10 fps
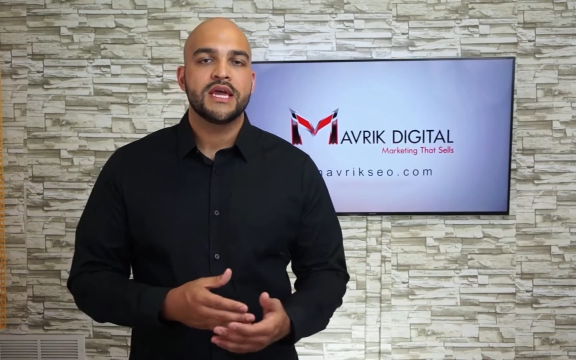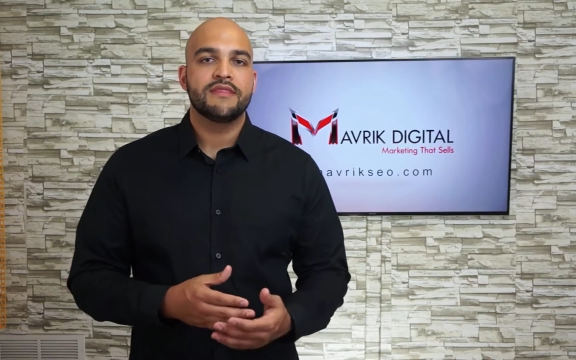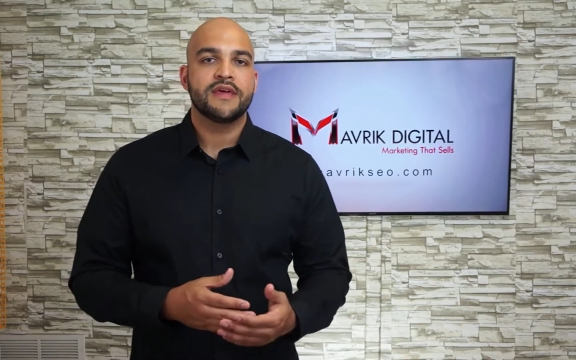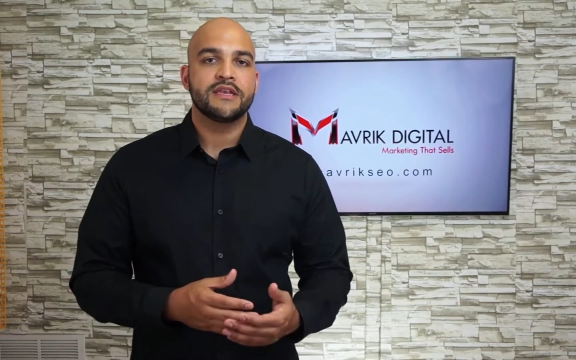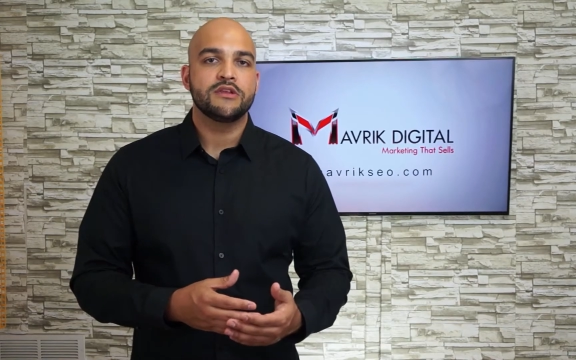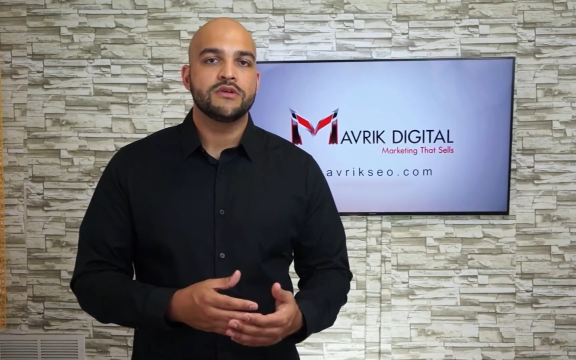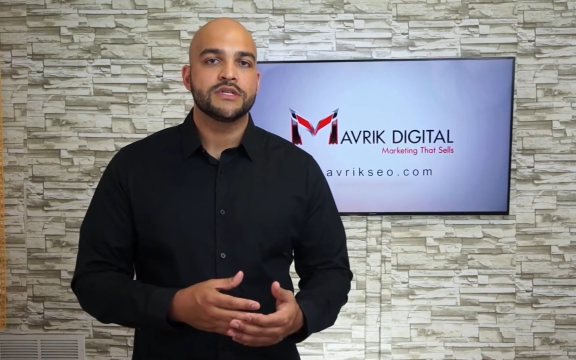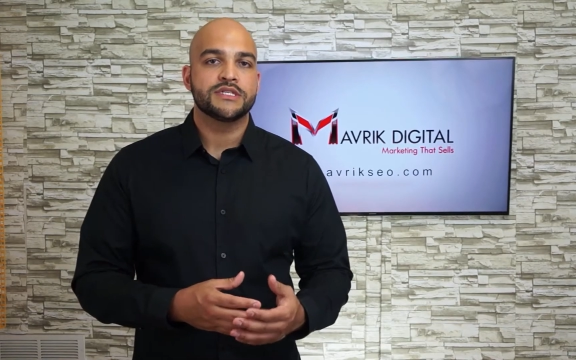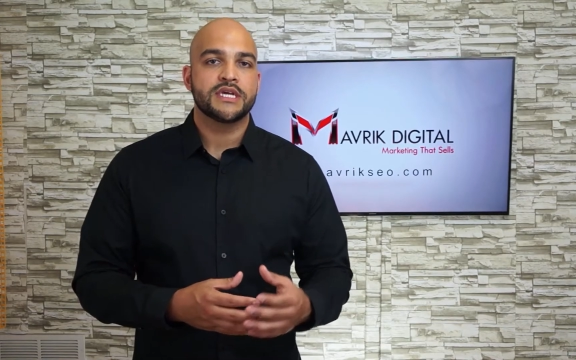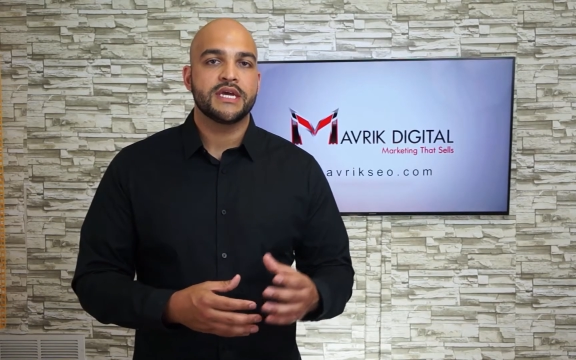then you
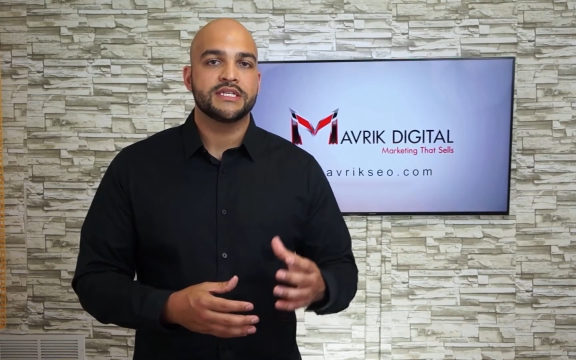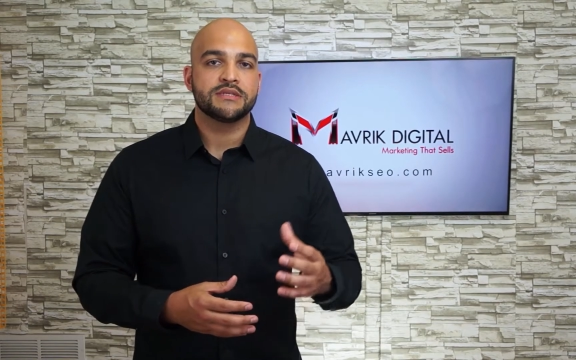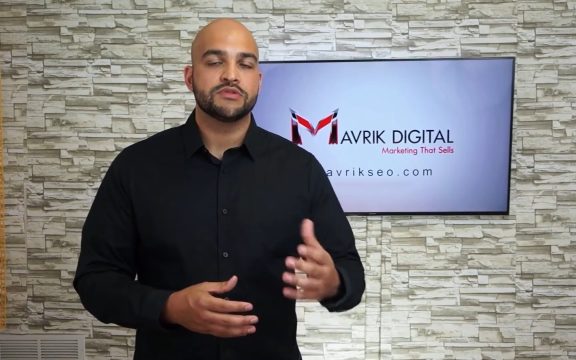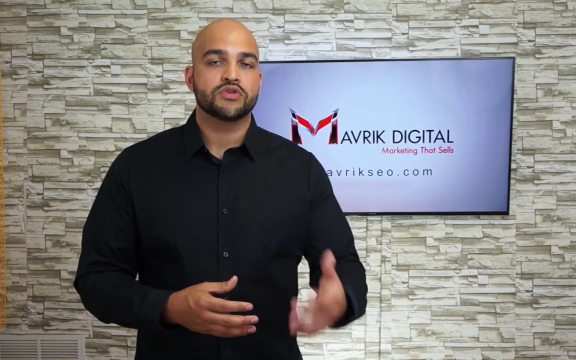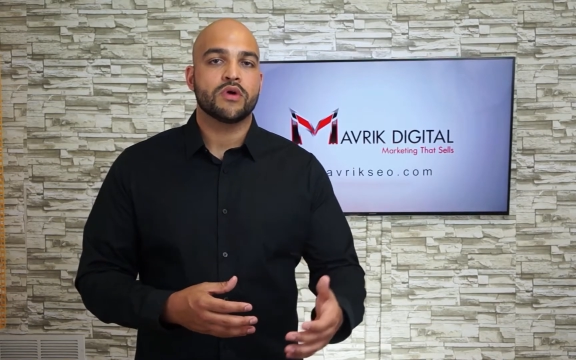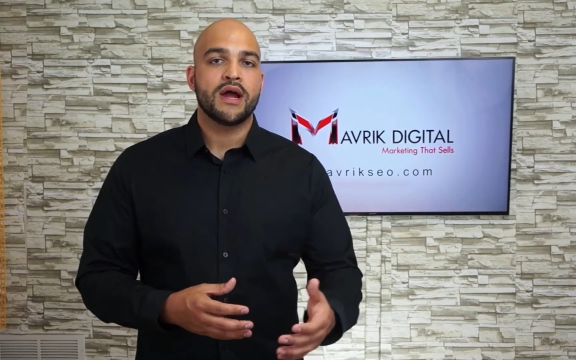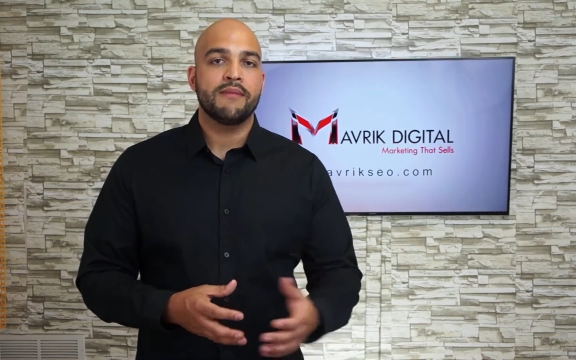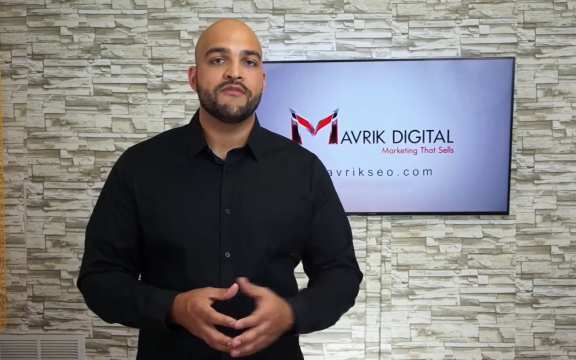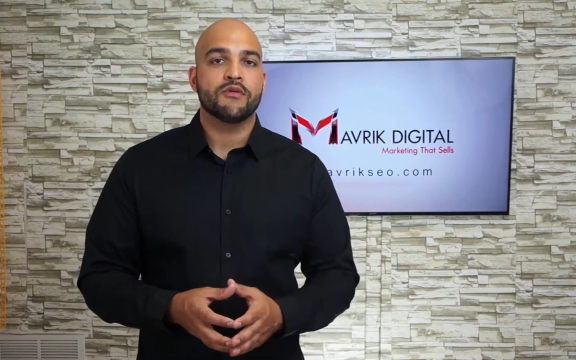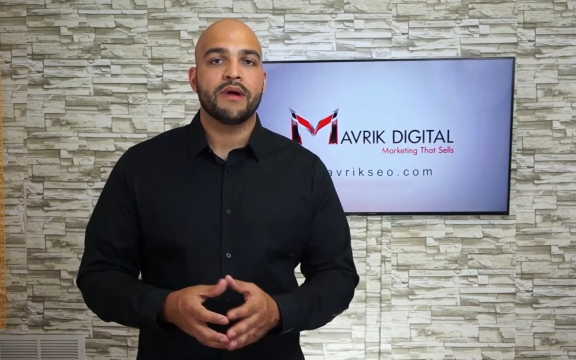can say
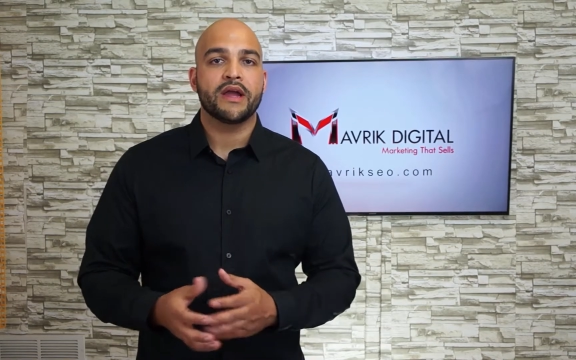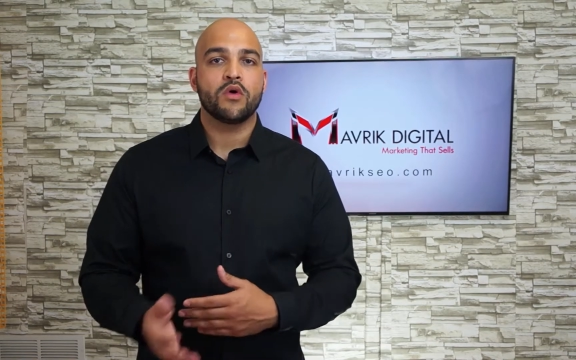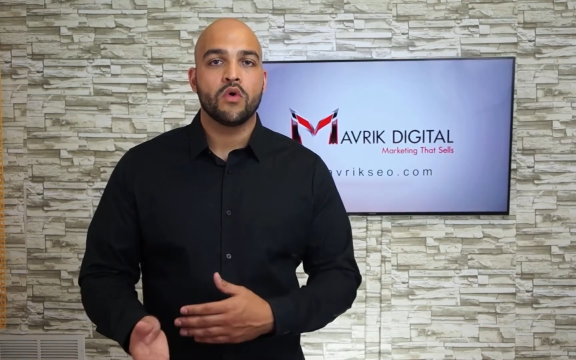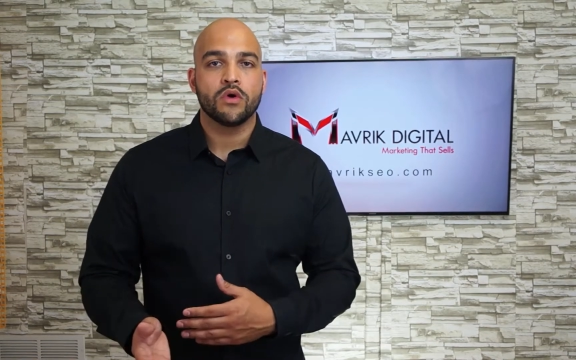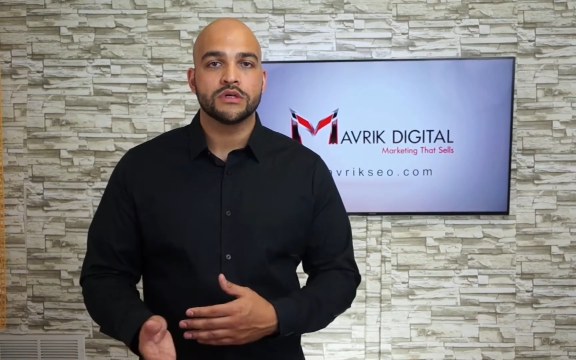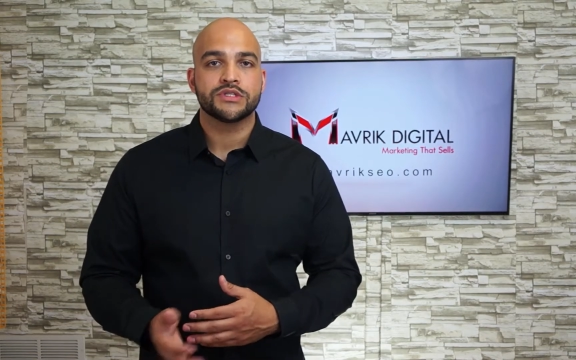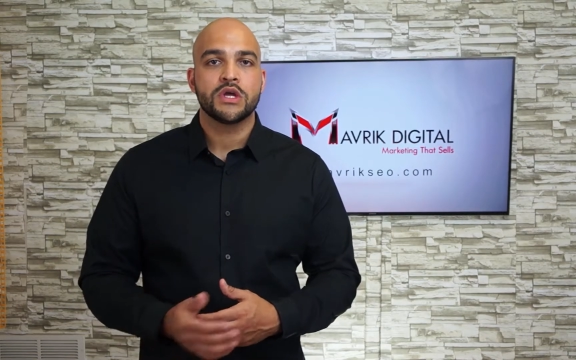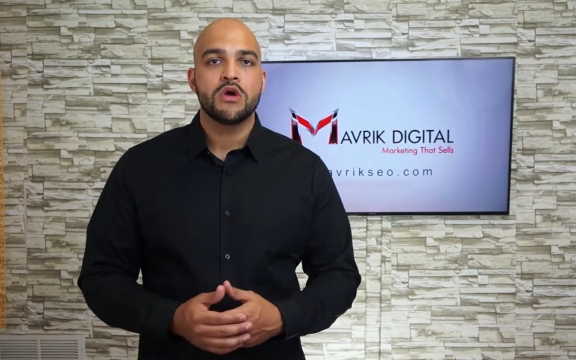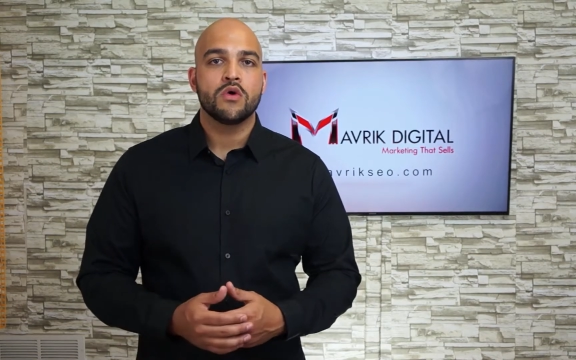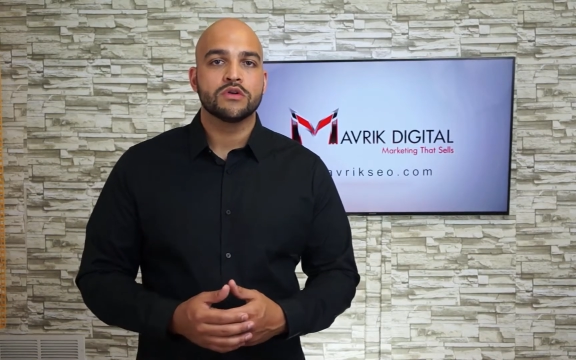subscribe for my course
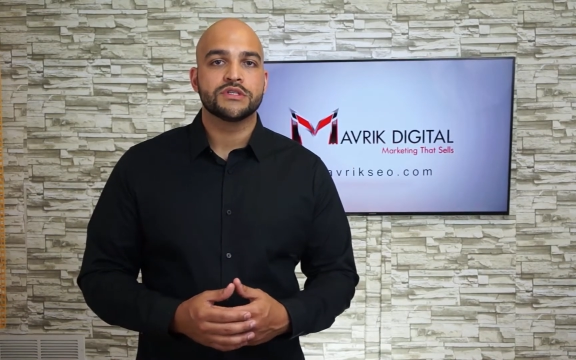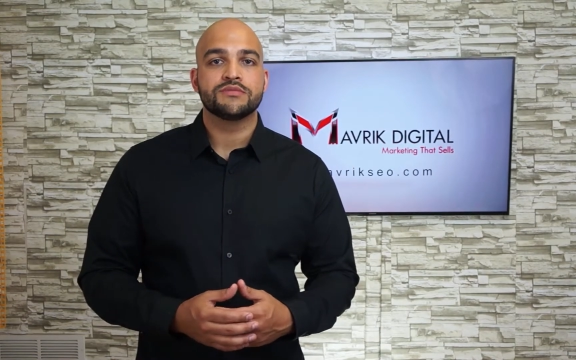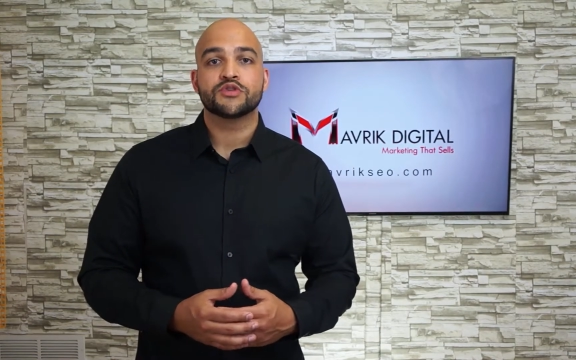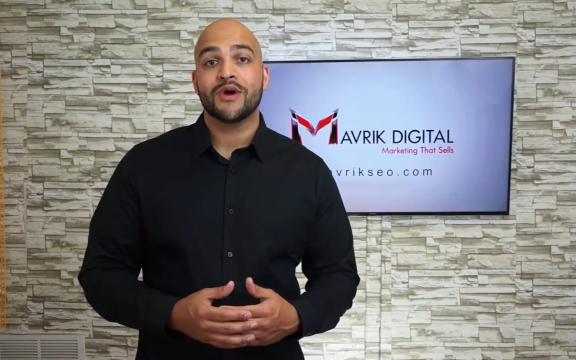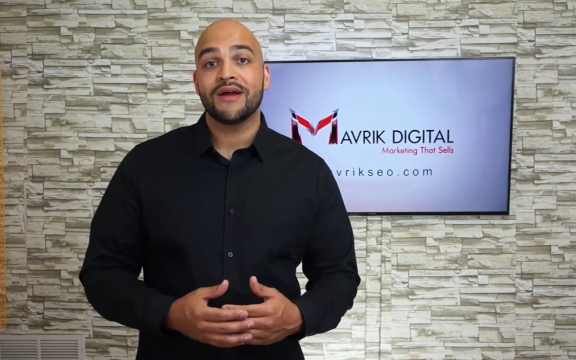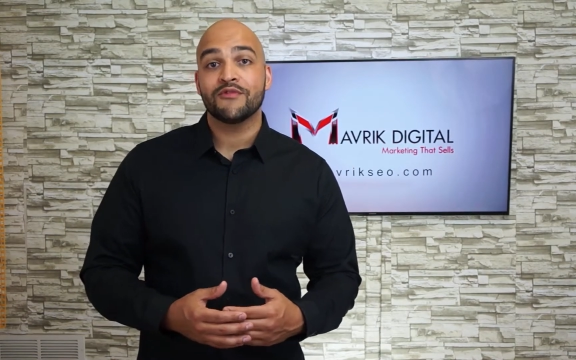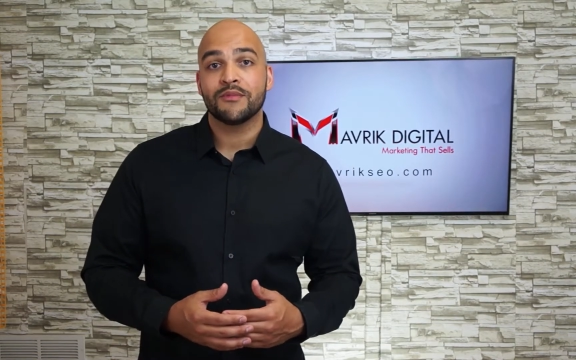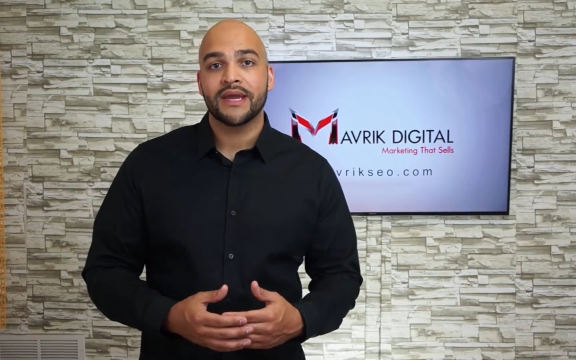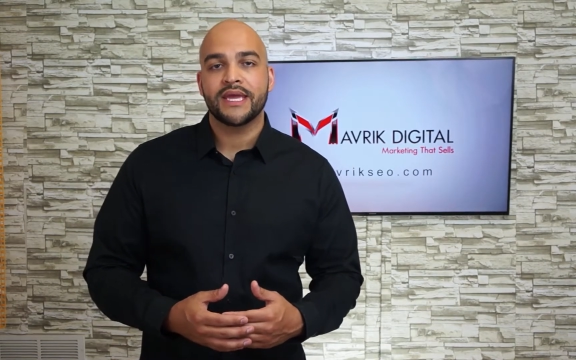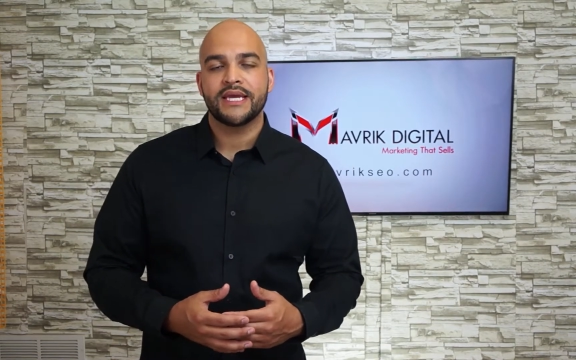or subscribe for
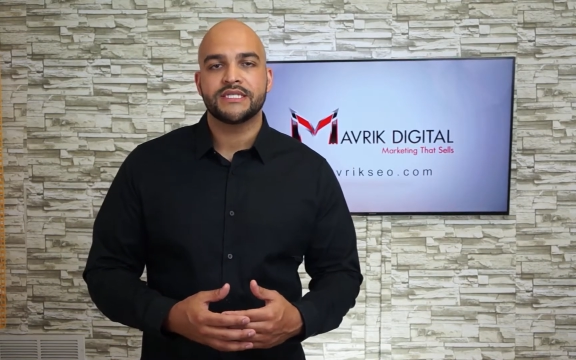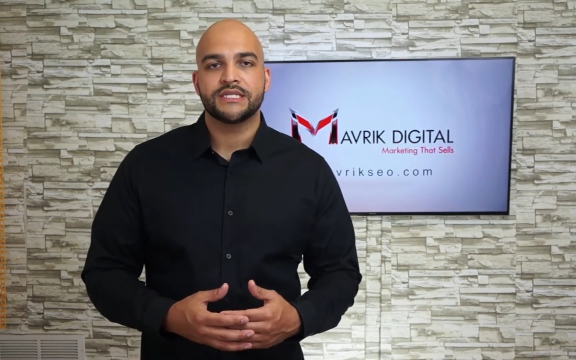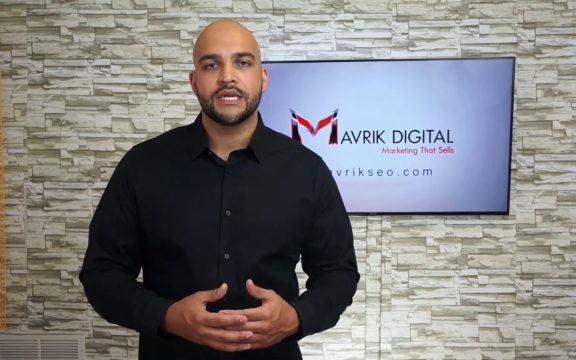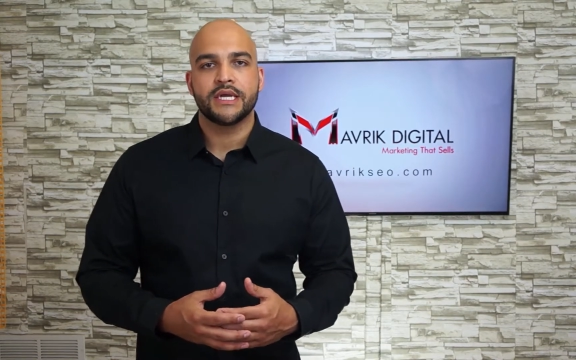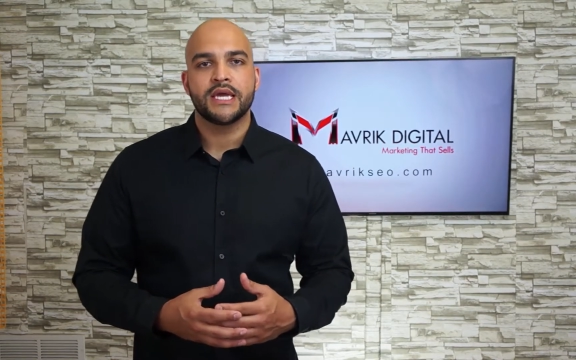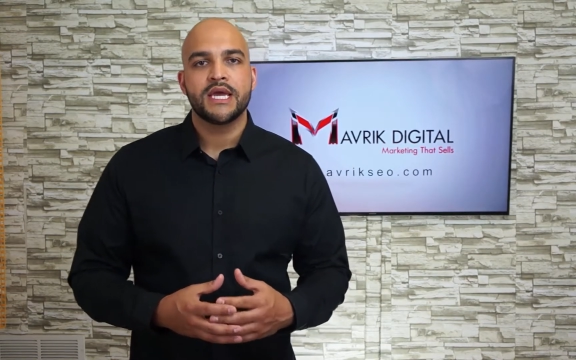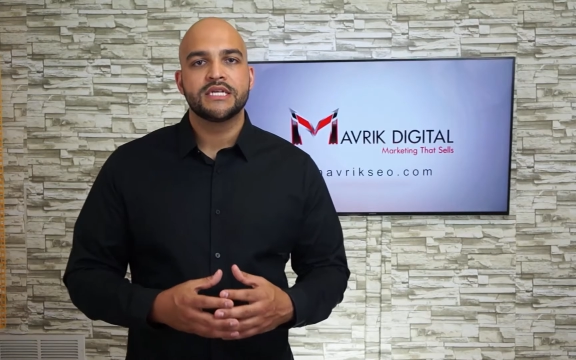my case study.